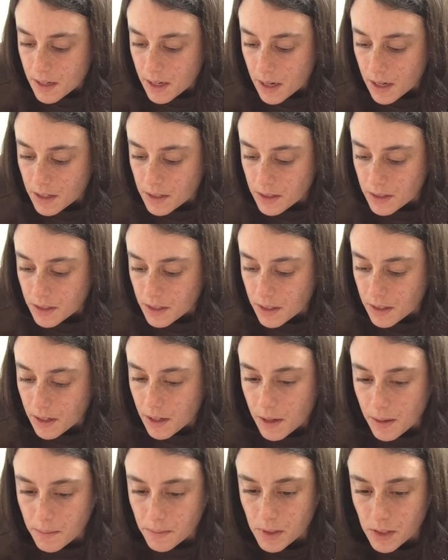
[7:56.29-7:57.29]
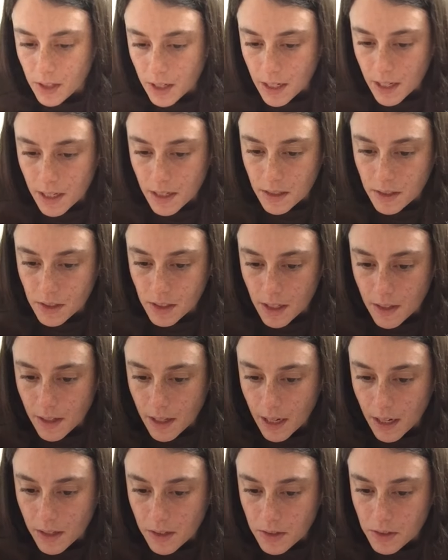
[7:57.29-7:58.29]
on your straight edge, and
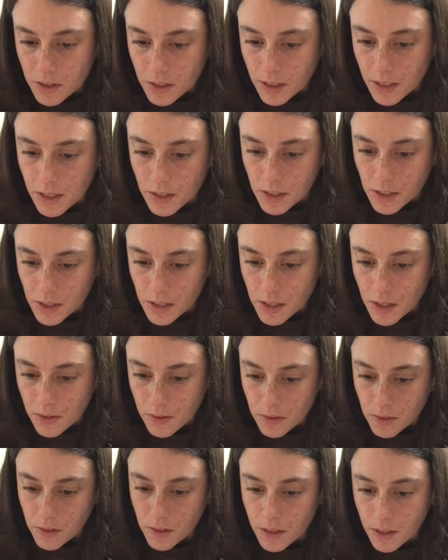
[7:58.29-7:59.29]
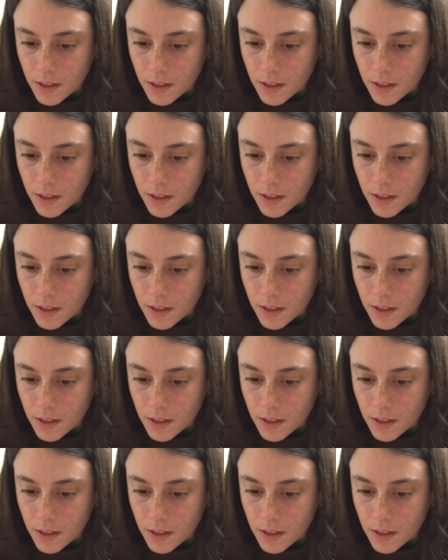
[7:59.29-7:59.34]
then I usually just don't